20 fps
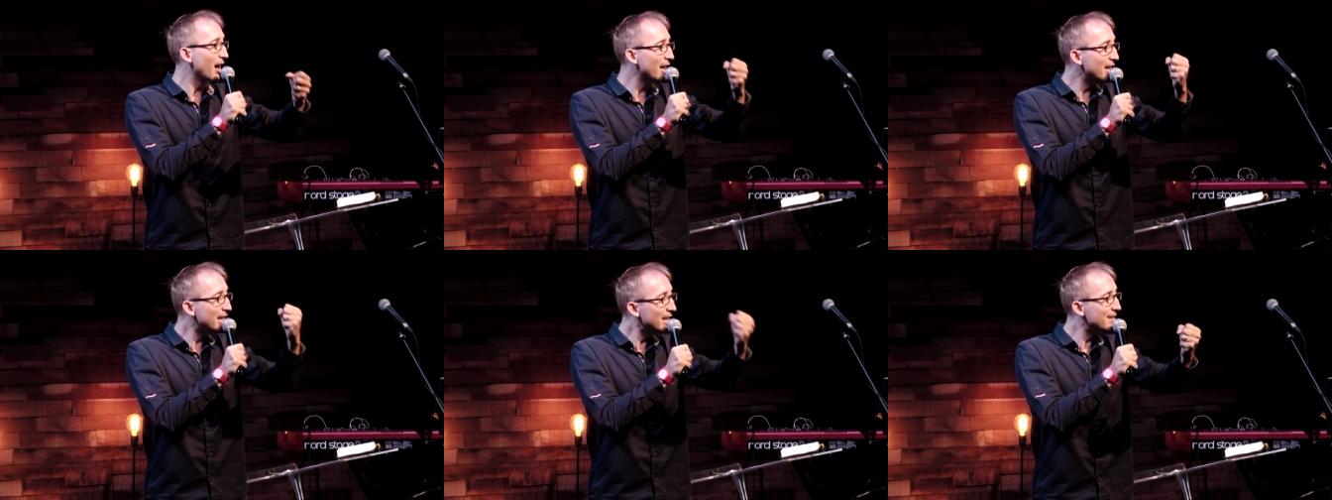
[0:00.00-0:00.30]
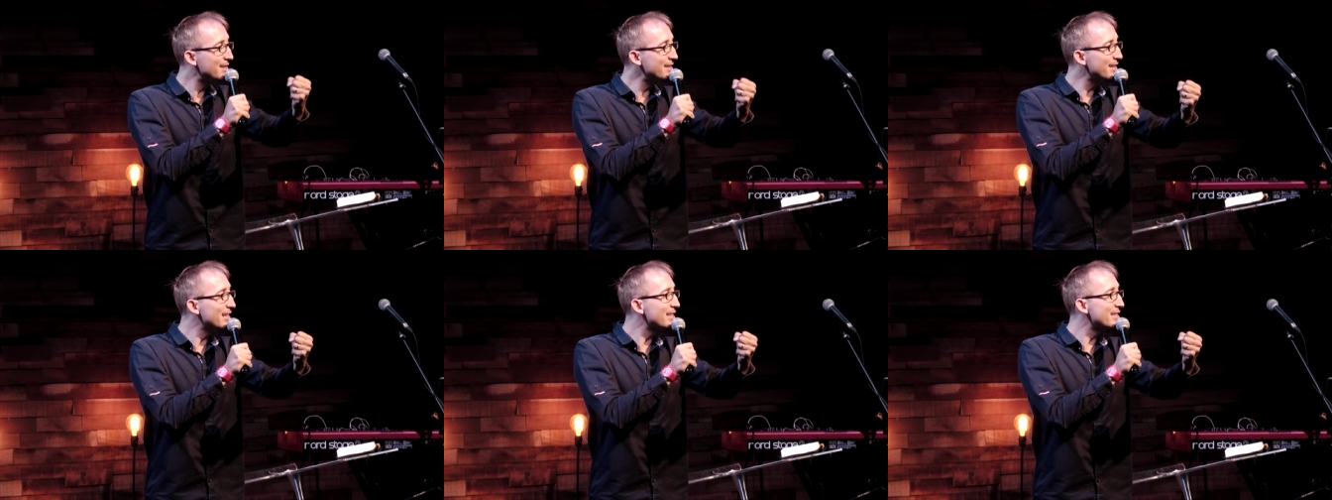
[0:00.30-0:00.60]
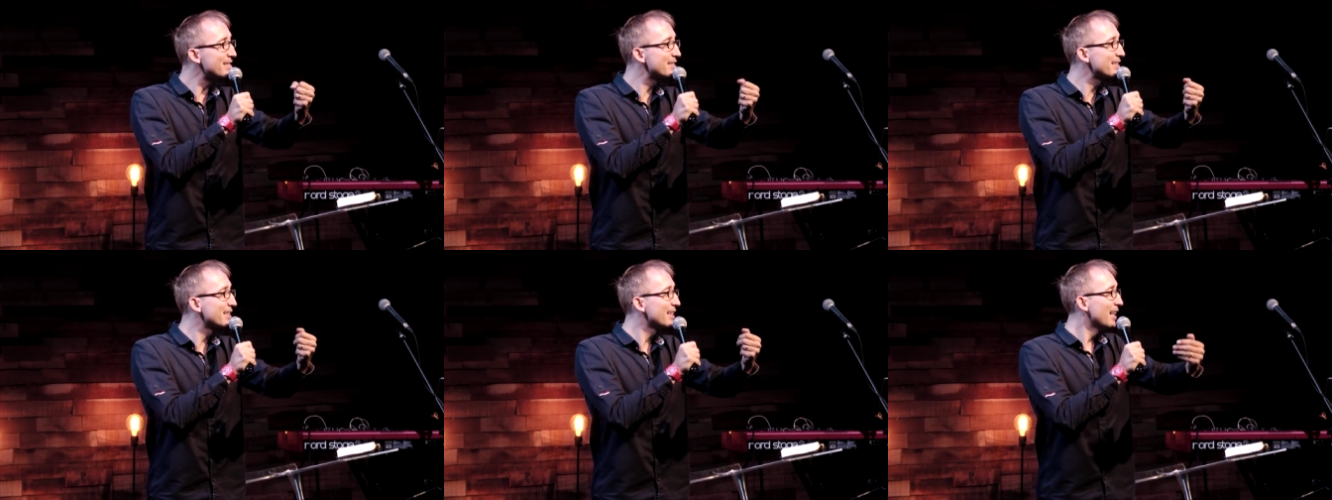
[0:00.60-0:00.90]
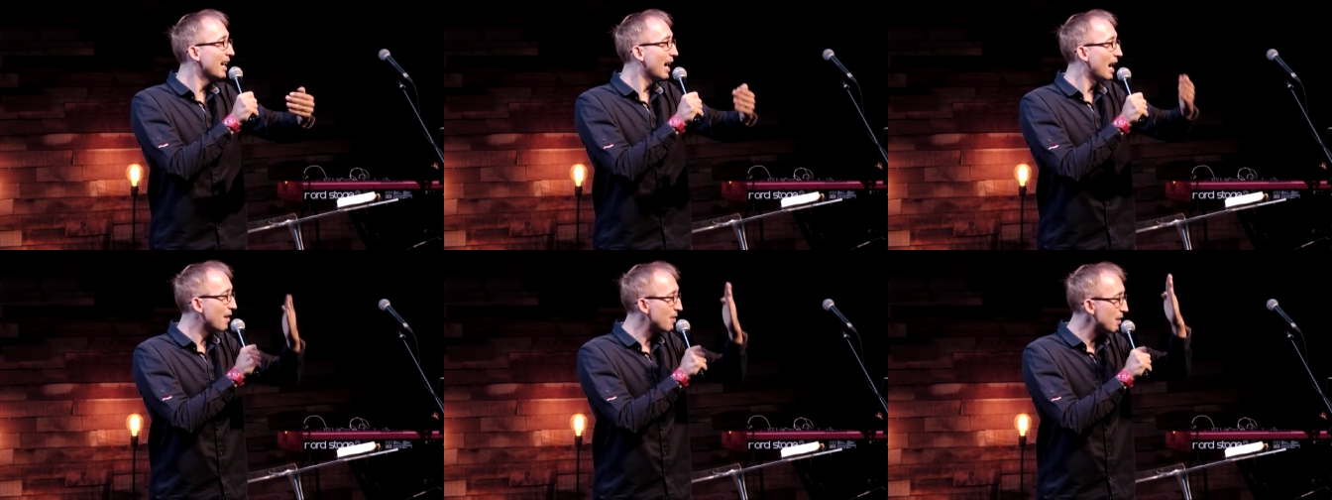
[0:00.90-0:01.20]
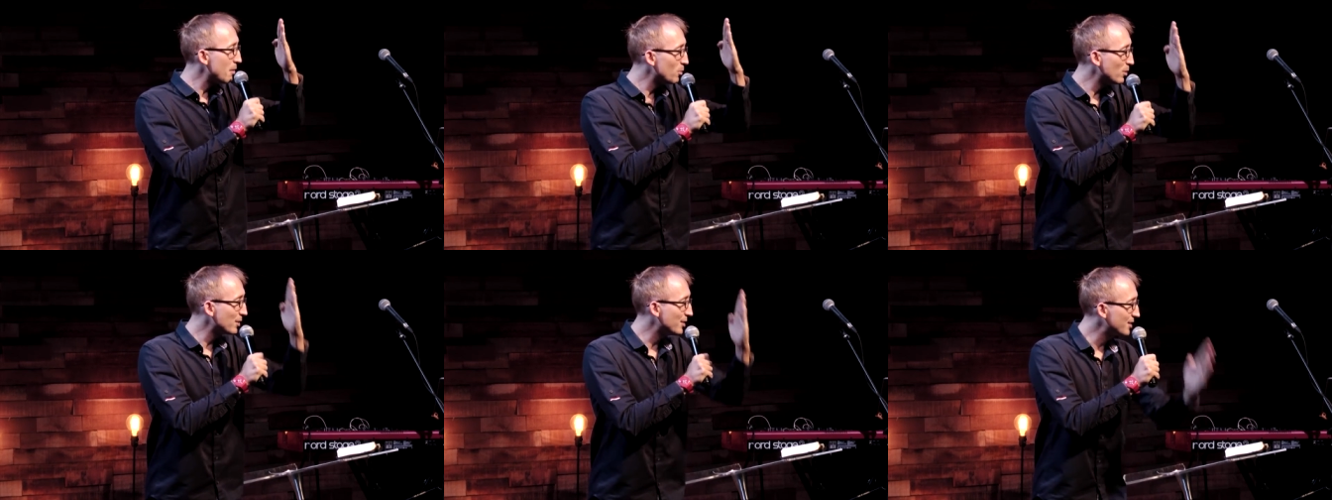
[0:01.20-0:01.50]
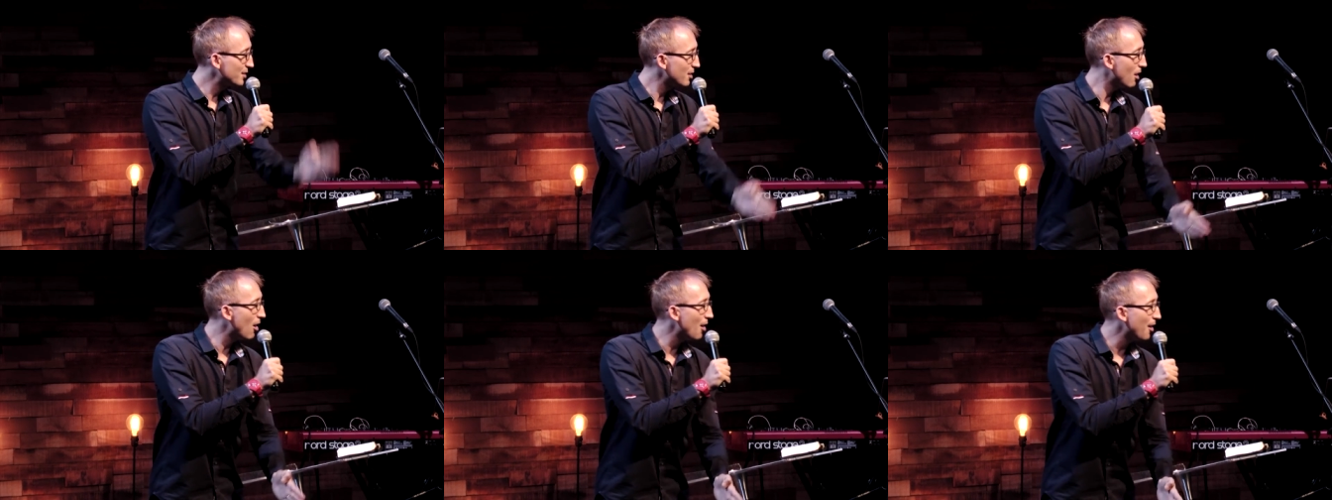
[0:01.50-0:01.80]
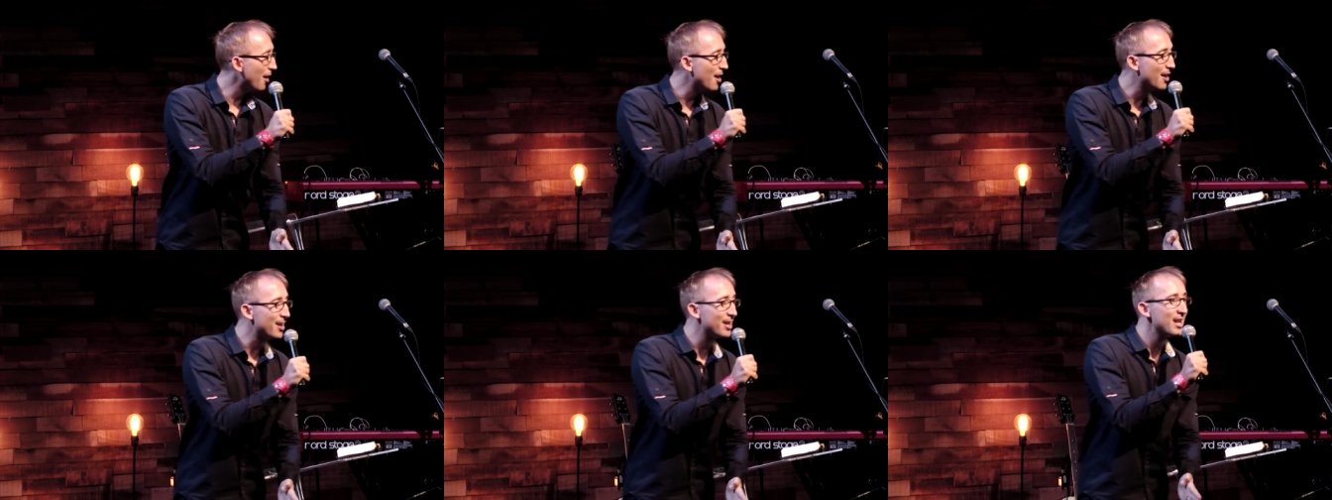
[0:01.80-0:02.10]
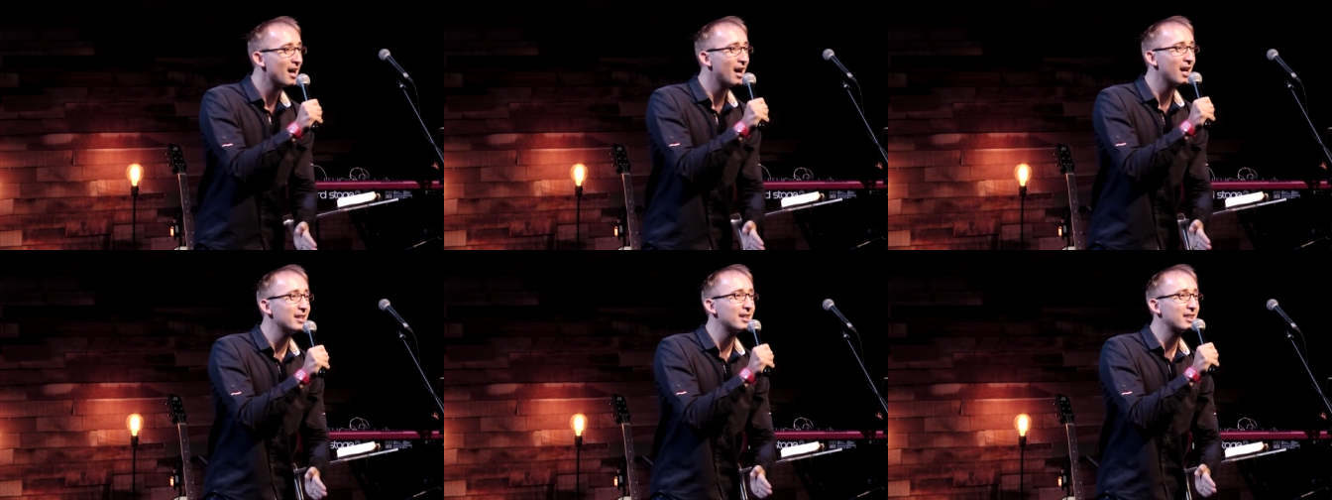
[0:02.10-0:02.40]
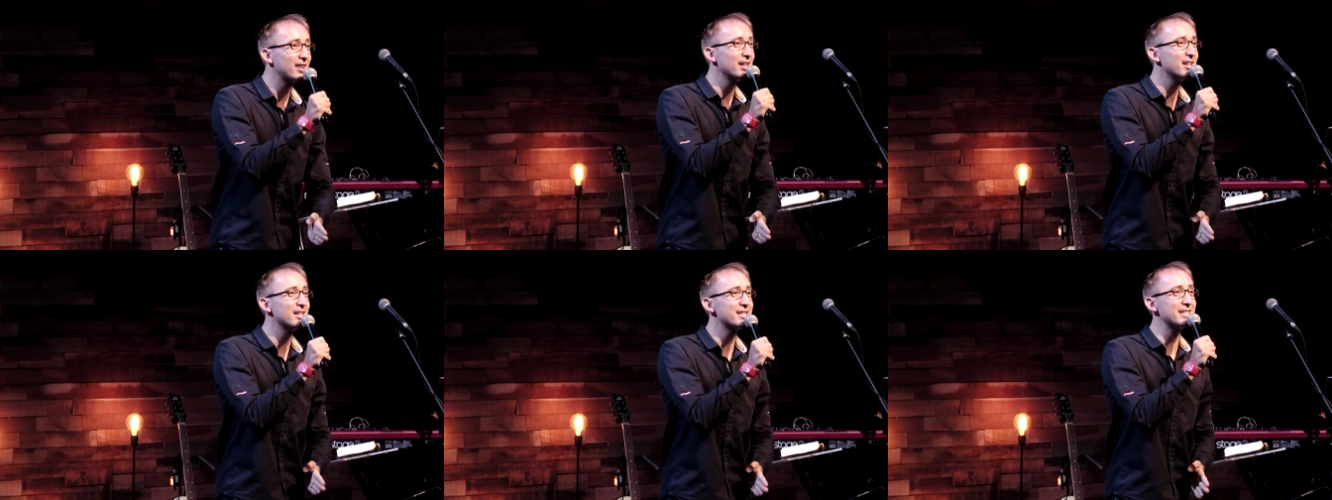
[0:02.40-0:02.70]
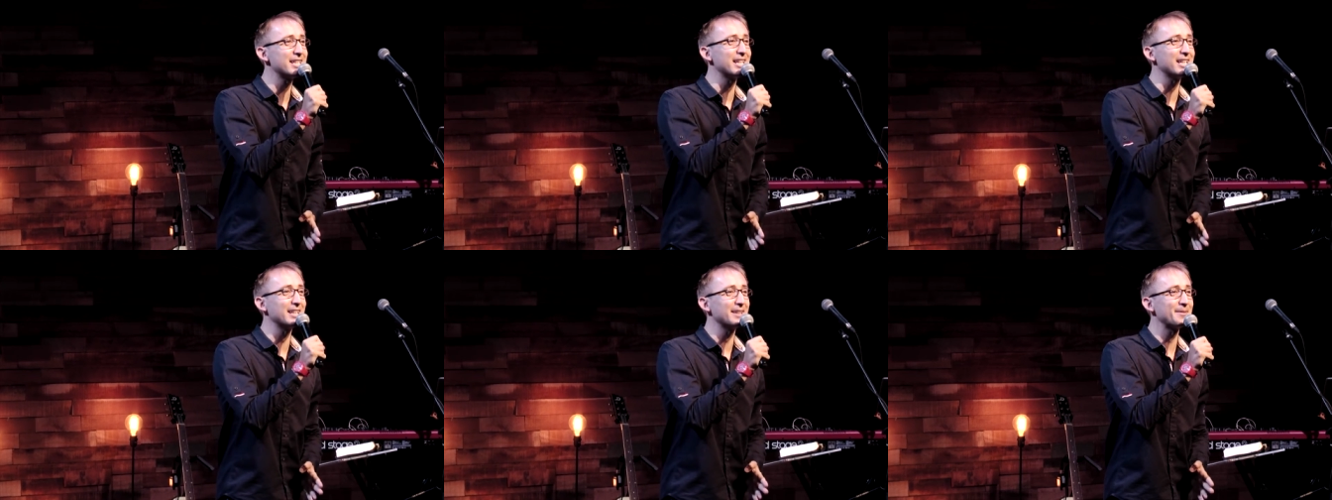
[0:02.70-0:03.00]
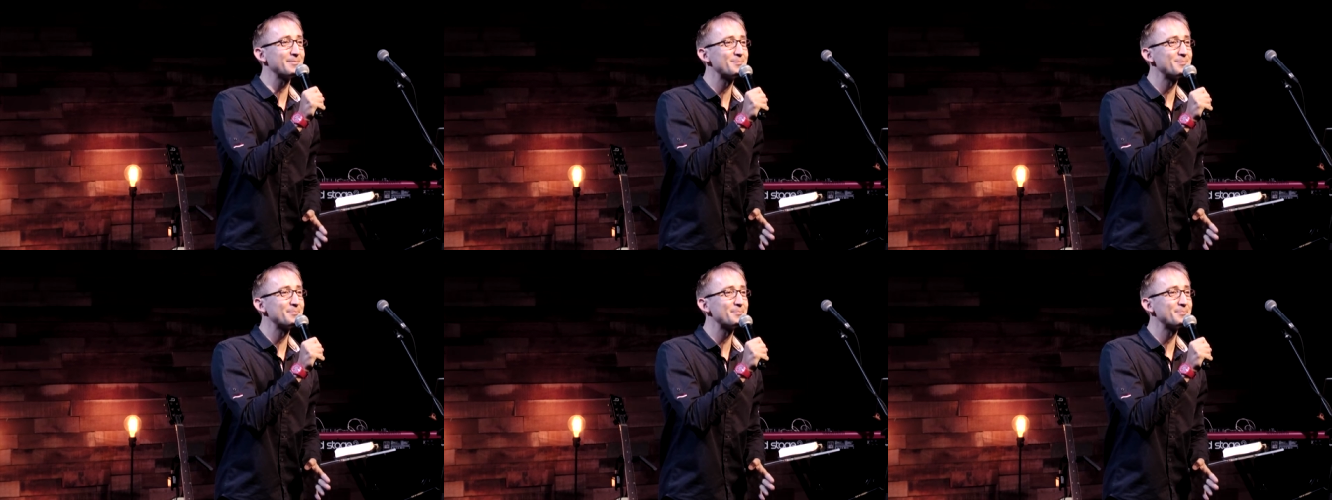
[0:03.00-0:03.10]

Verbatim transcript: Eat it, and then we'll start at 9:30.